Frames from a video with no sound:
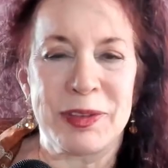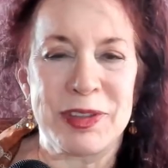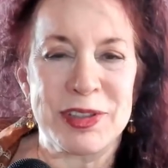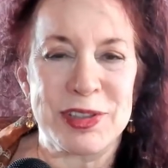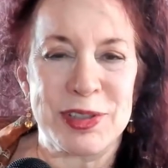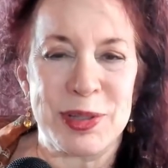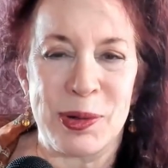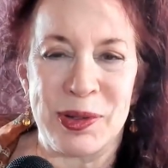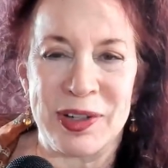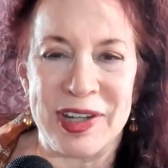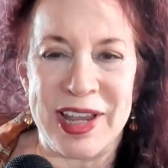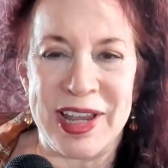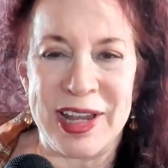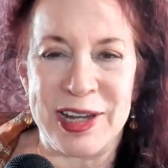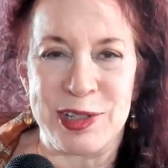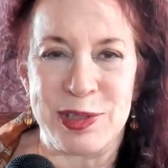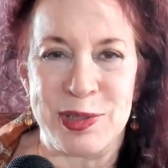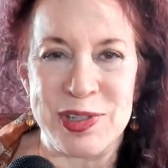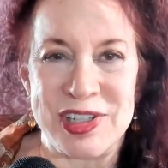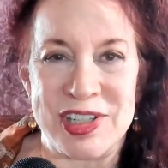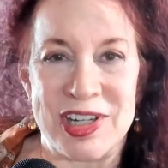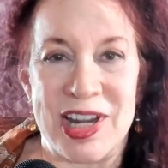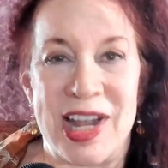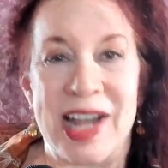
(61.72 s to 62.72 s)
this whole
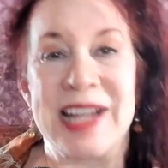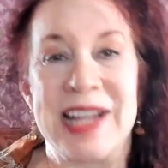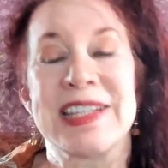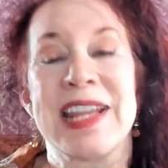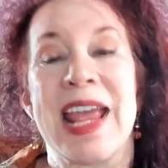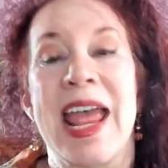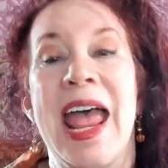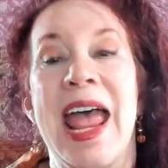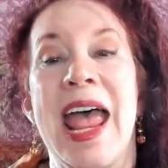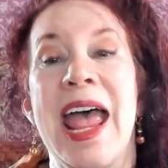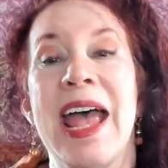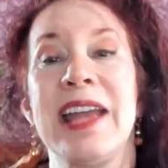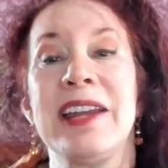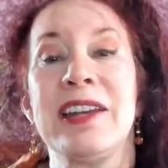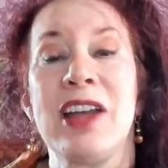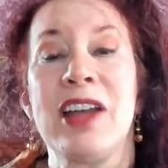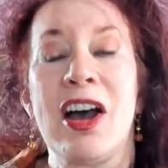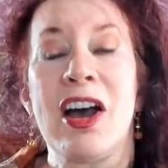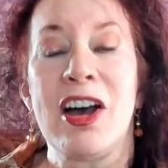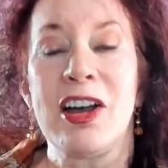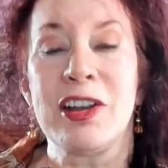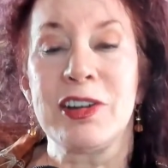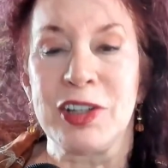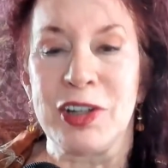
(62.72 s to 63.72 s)
exercise and
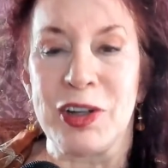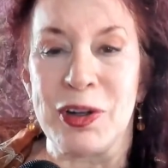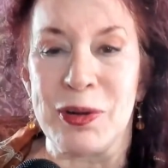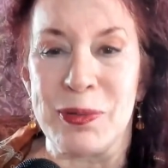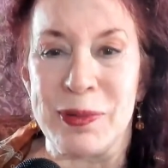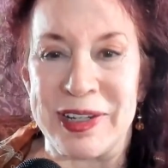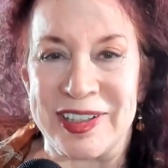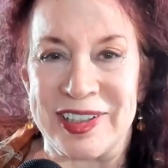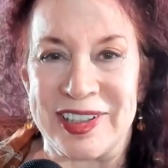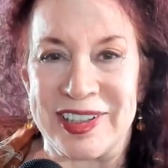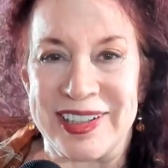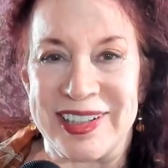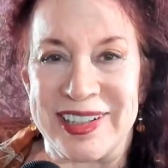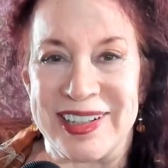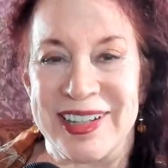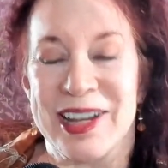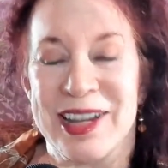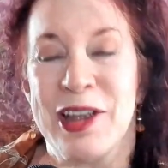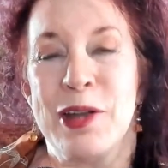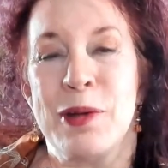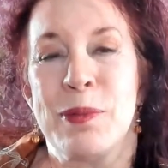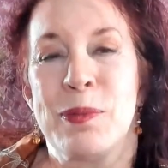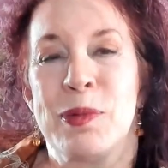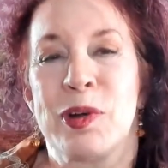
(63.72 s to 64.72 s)
ongoingly,
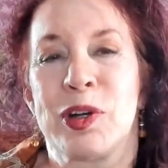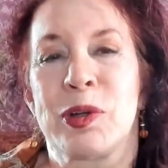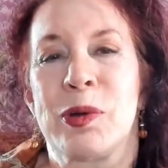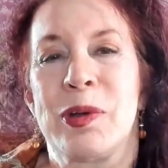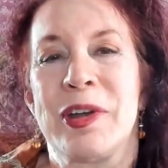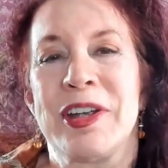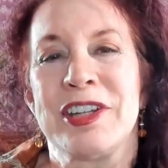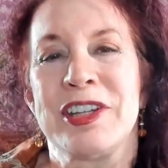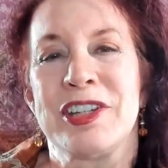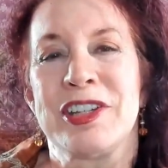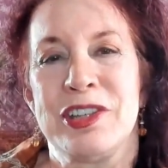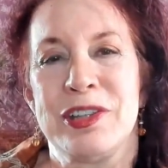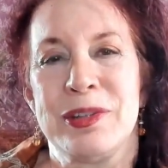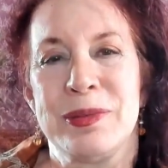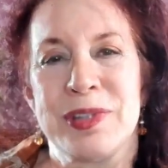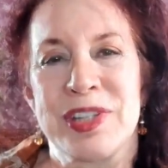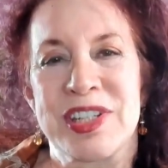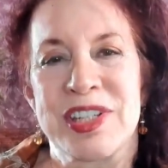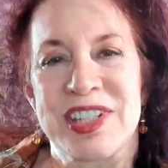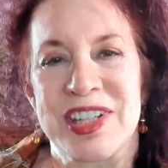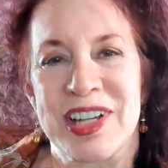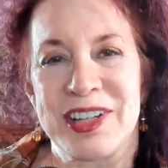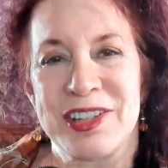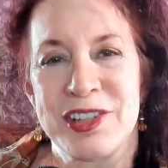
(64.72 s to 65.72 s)
we're going to use
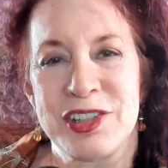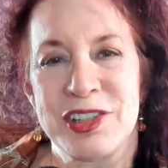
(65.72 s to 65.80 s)
Sun